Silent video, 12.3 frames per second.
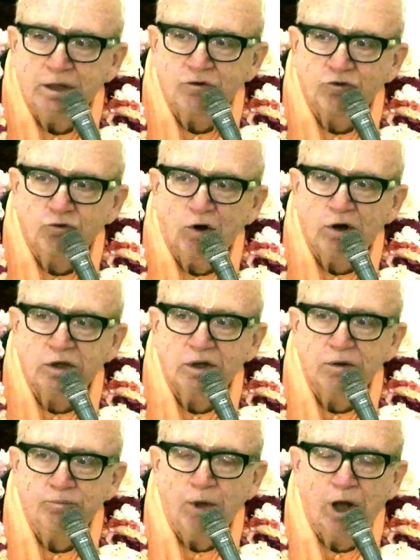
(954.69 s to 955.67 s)

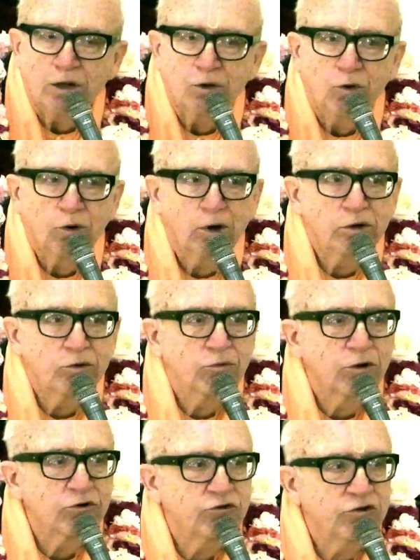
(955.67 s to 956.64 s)
instructed by Lord
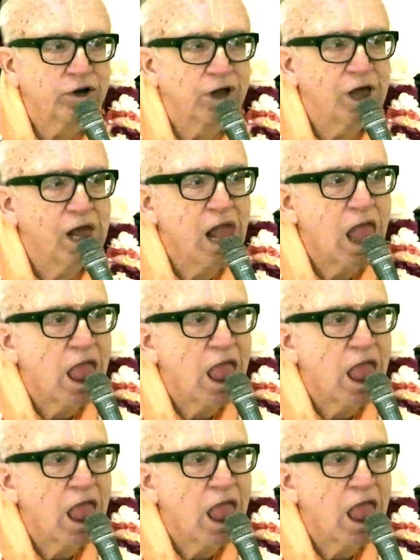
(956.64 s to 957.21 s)
Krishna.